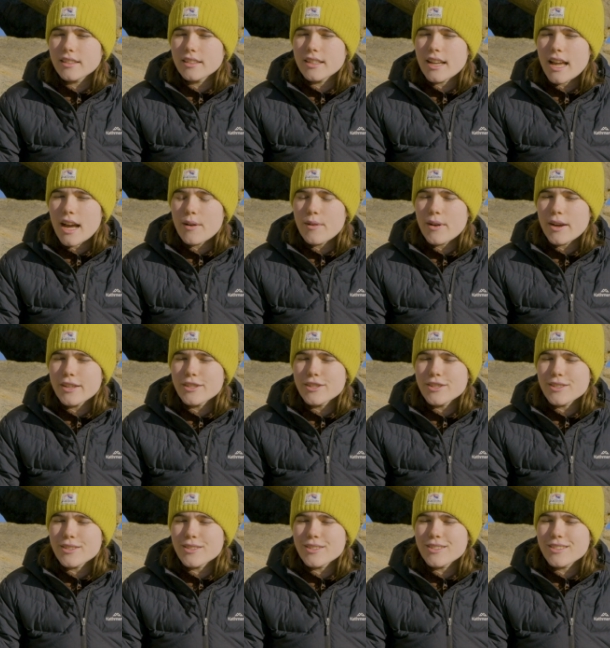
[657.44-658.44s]
now I
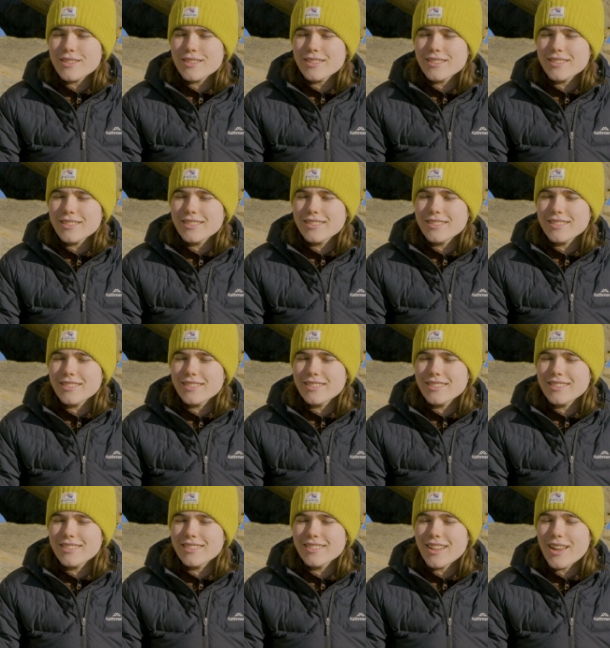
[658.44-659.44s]
just,
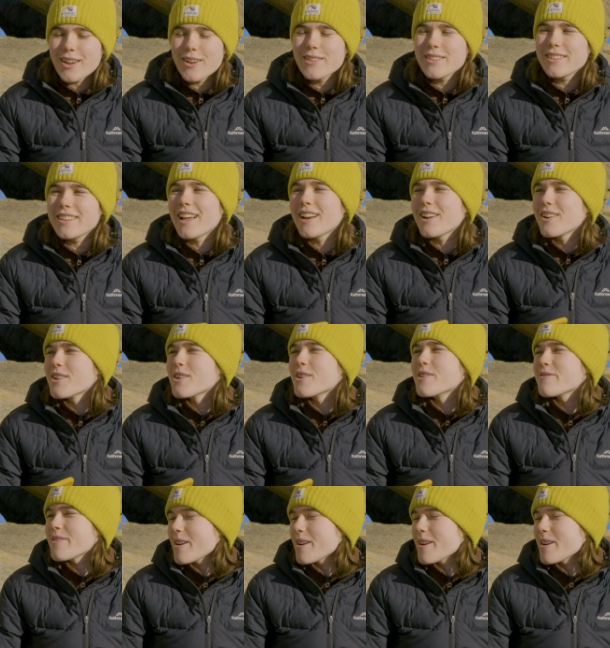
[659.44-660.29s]
I don't, I don't know